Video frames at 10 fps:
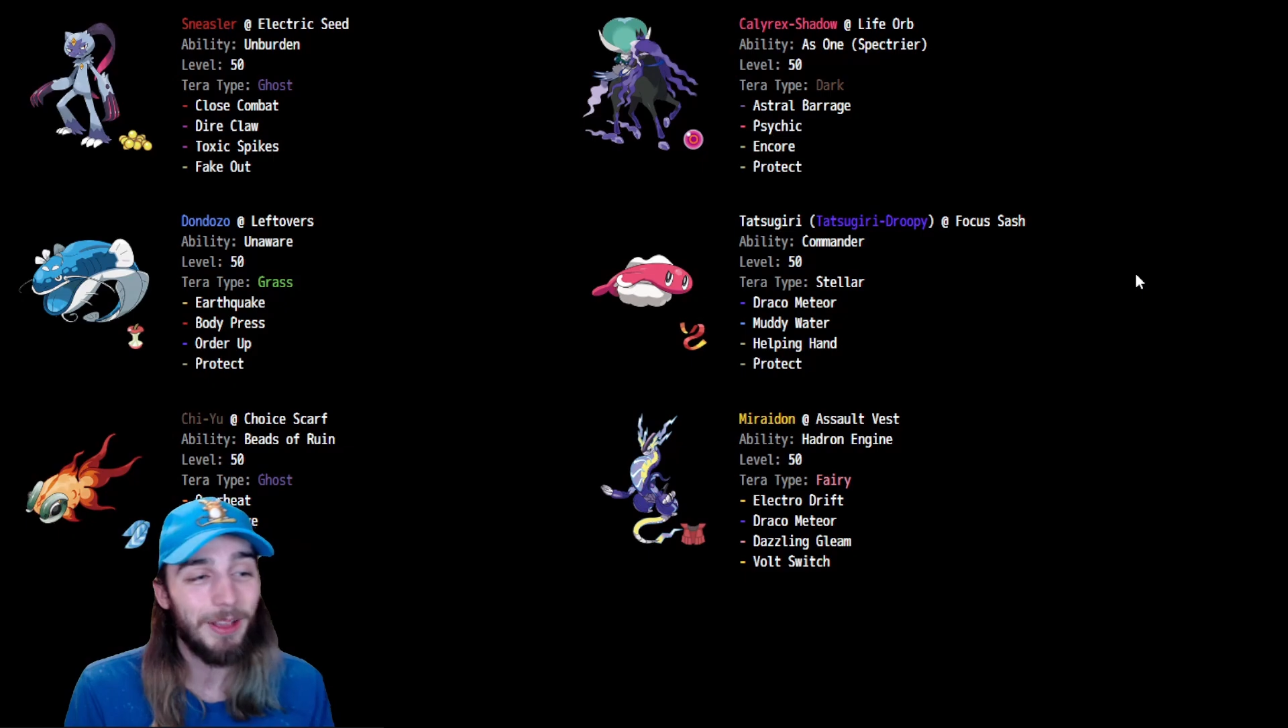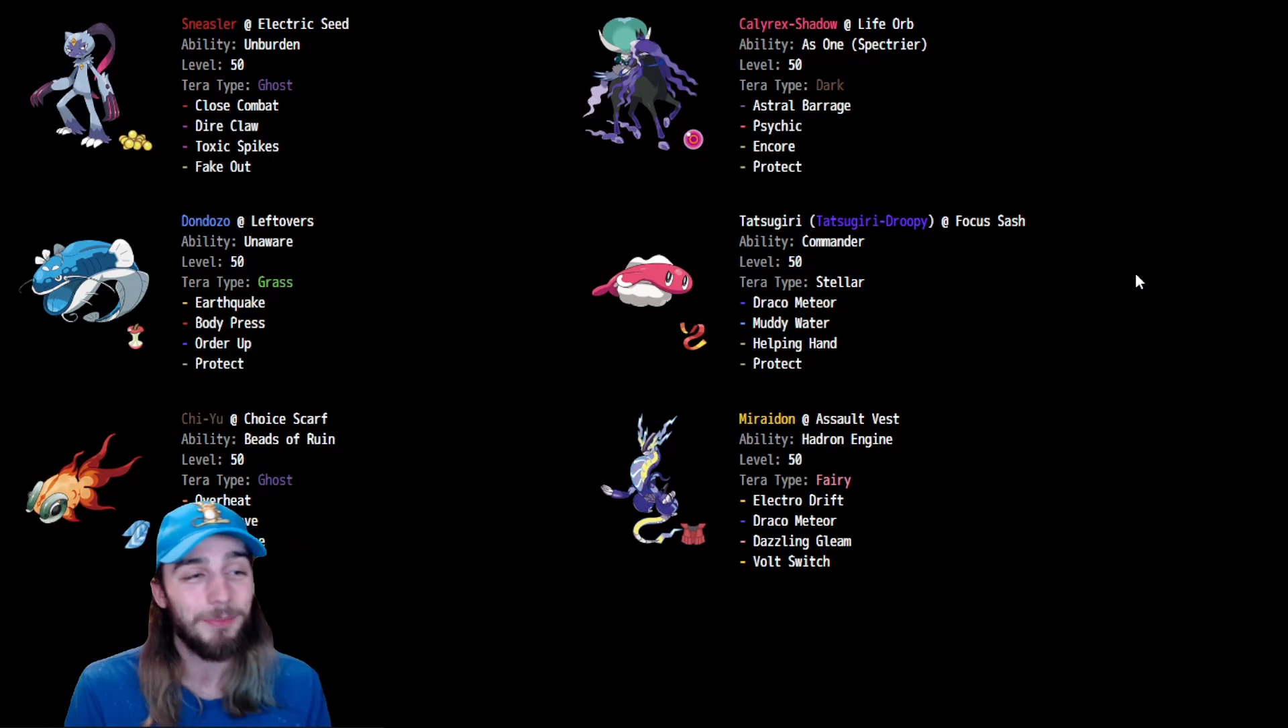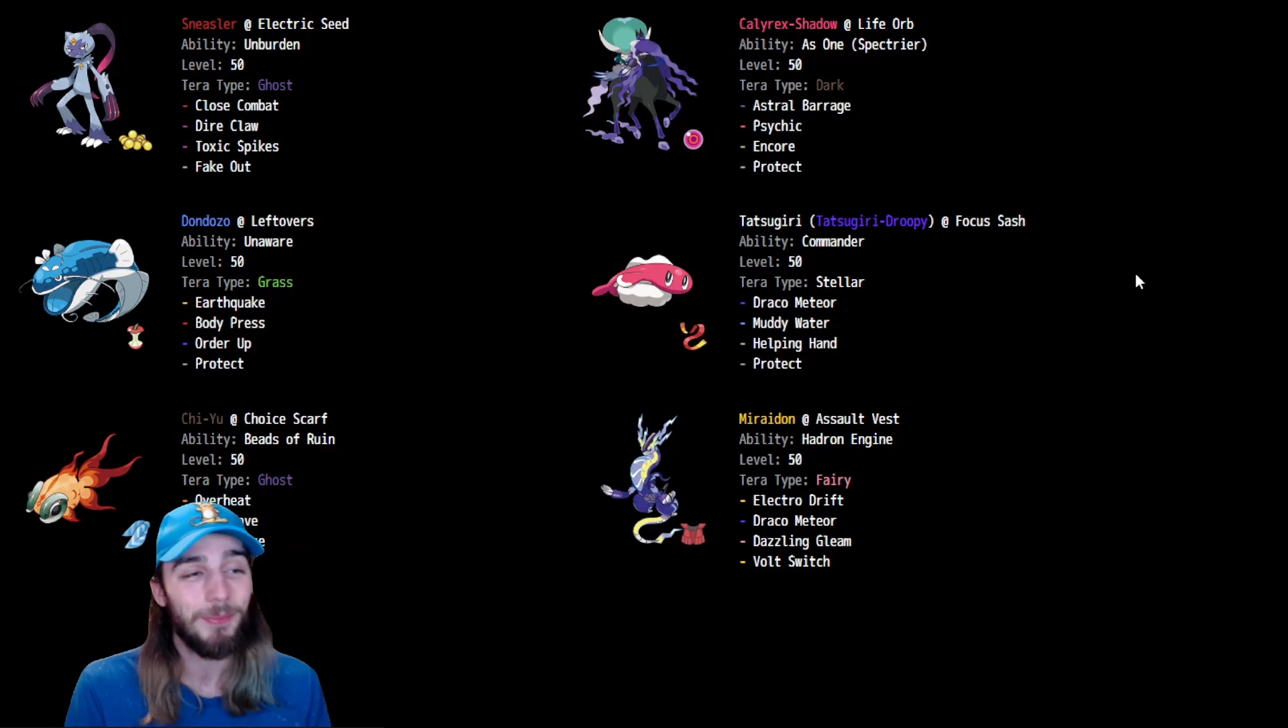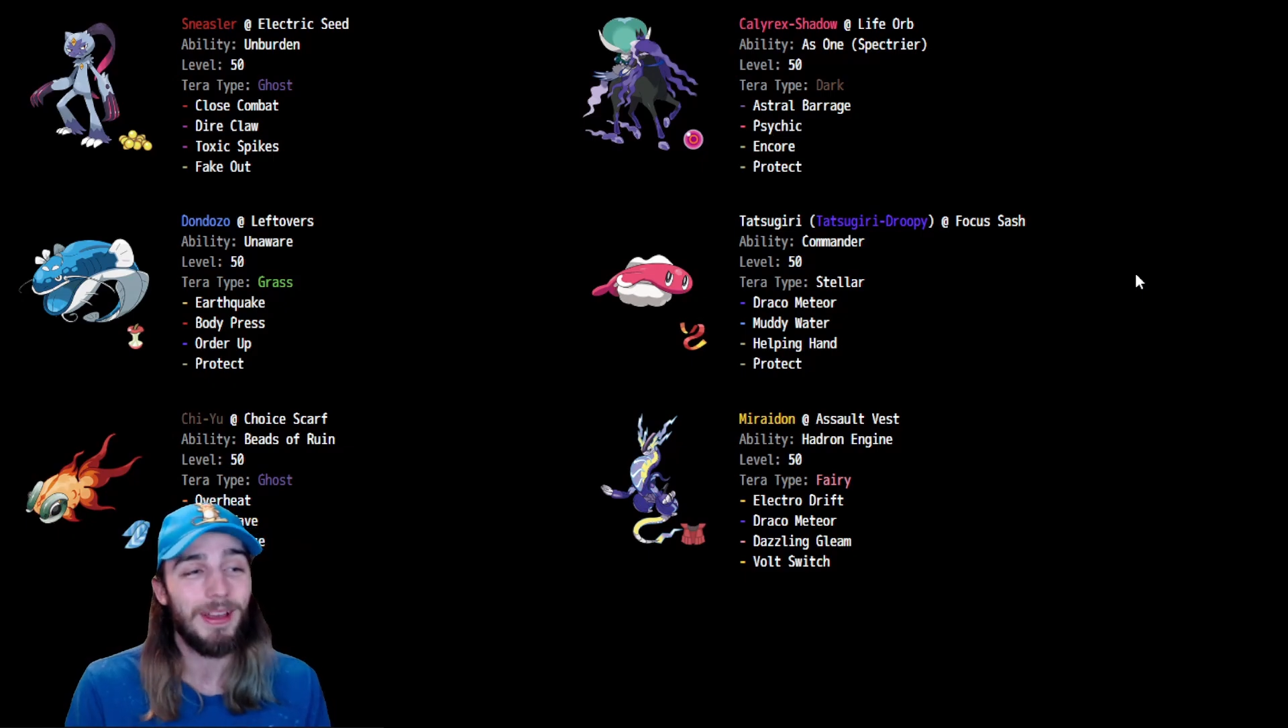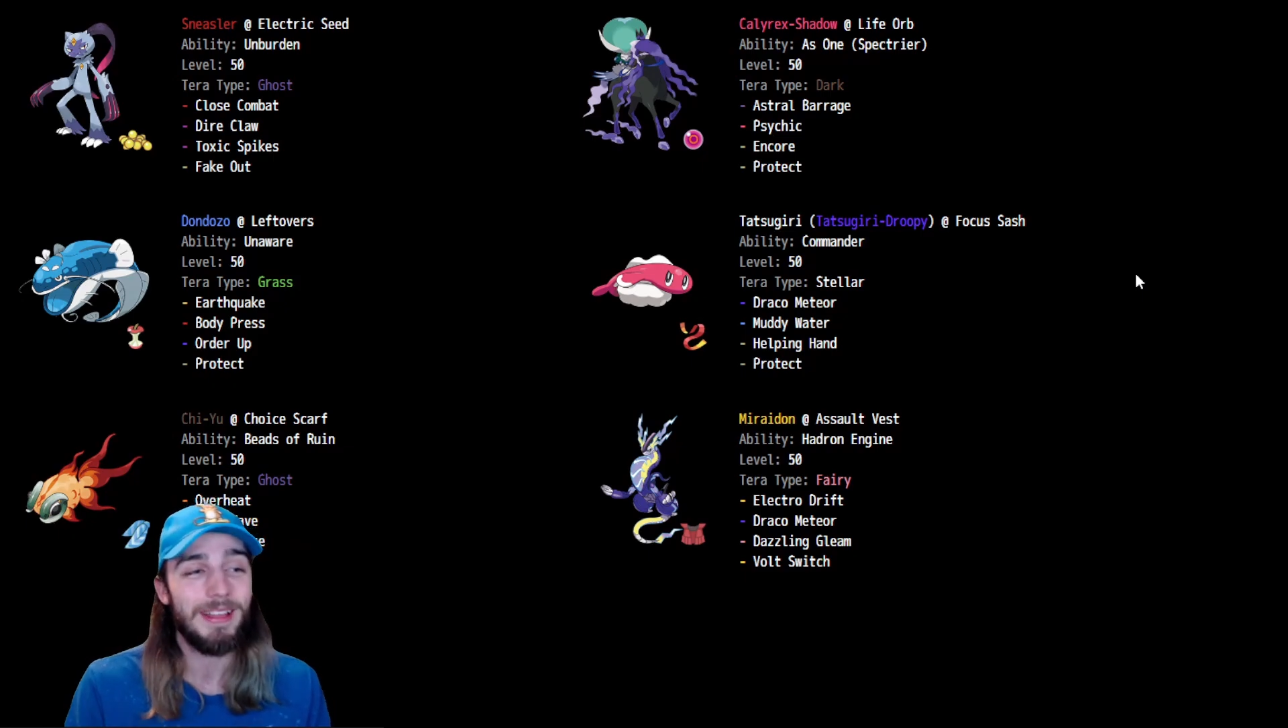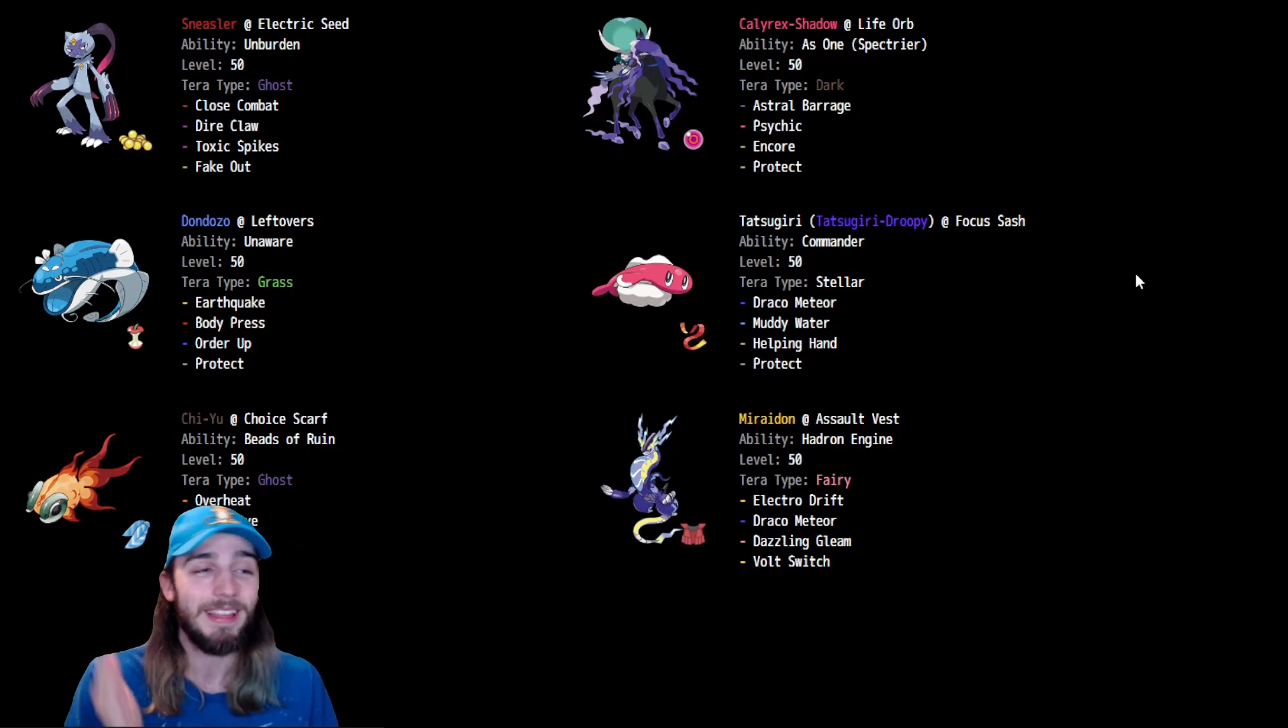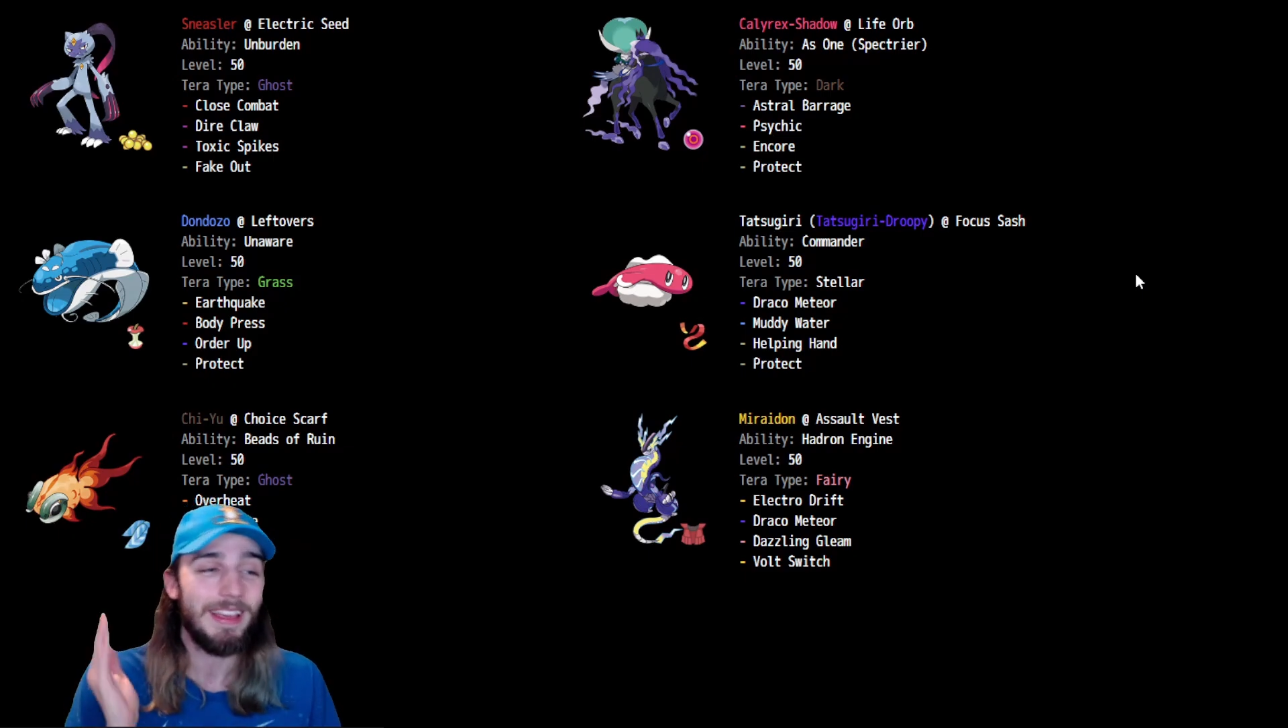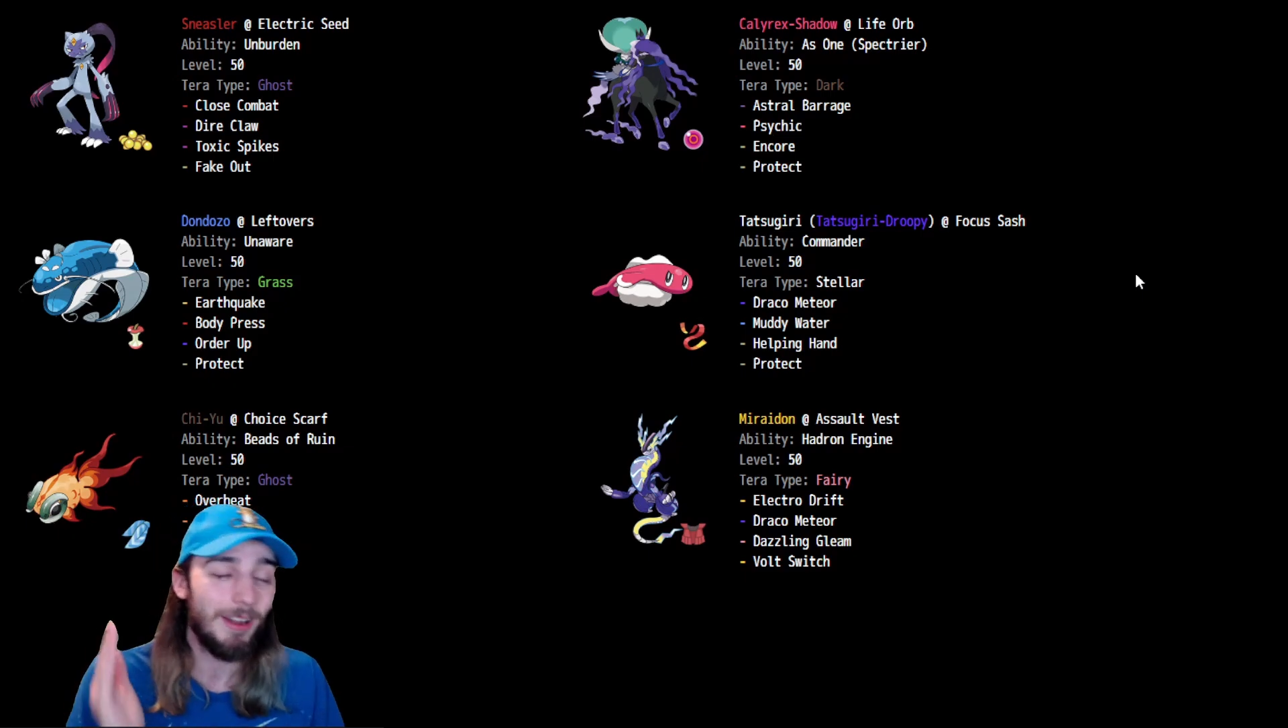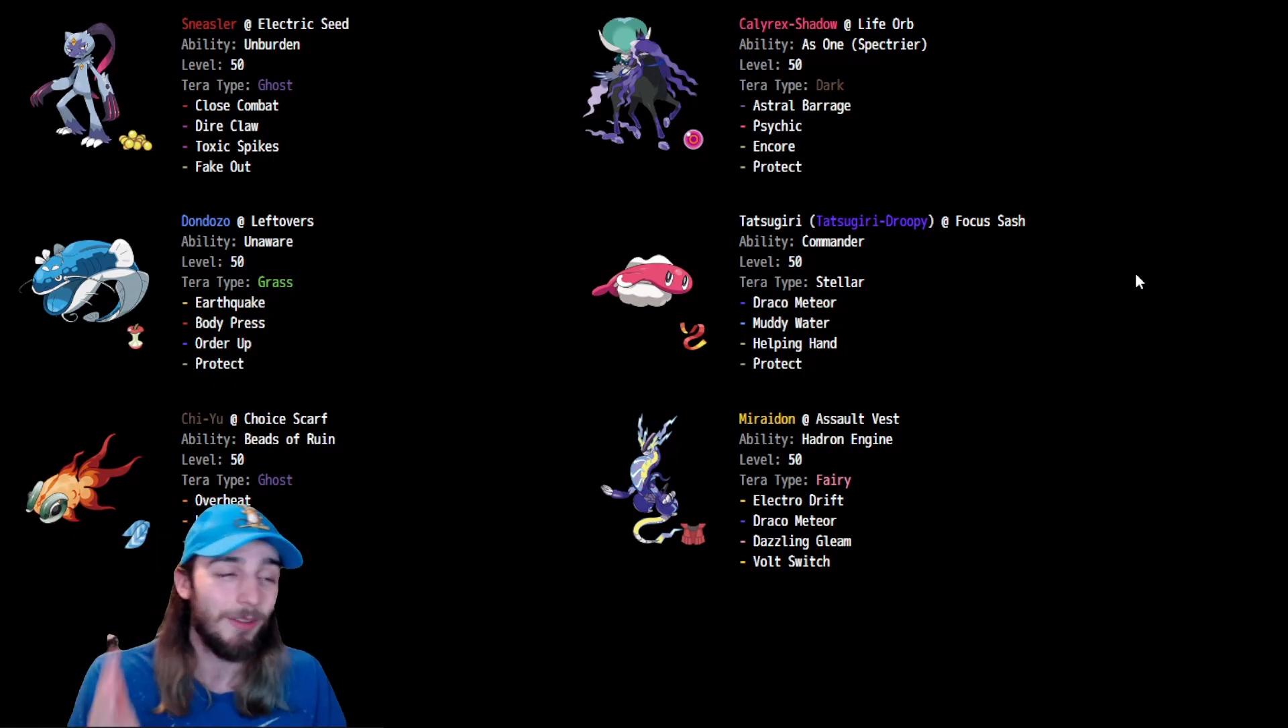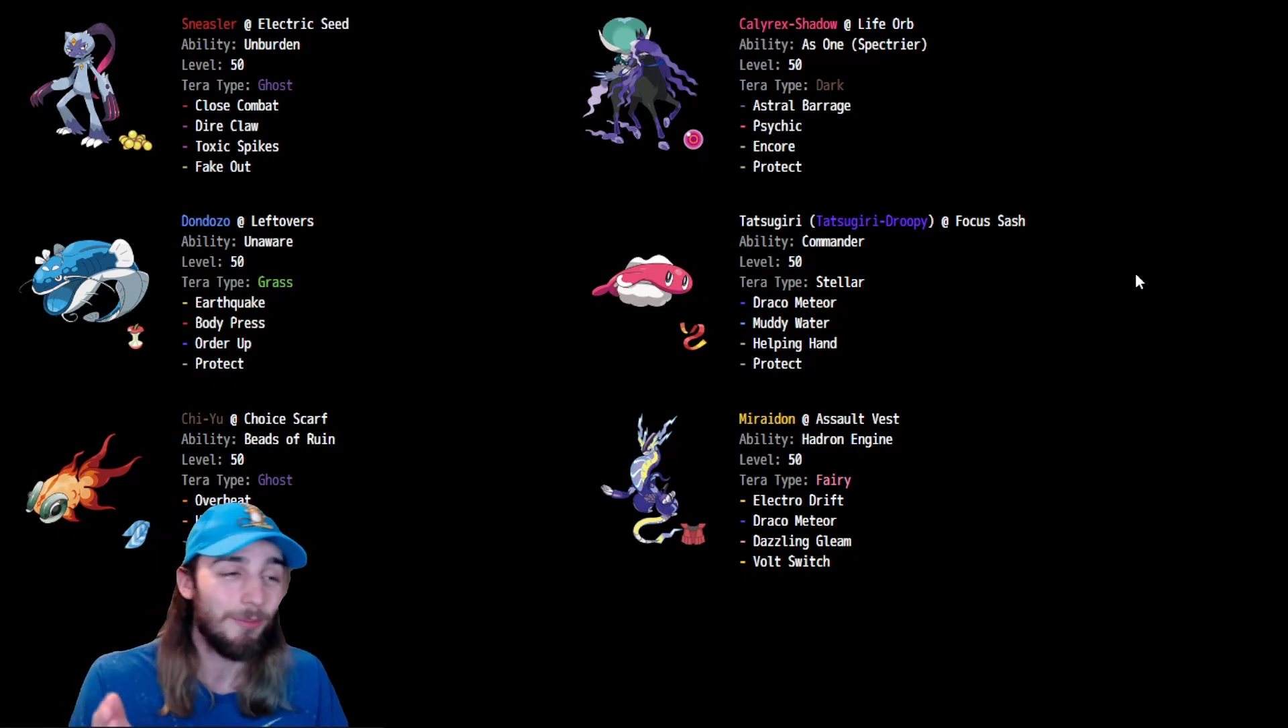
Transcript: place in a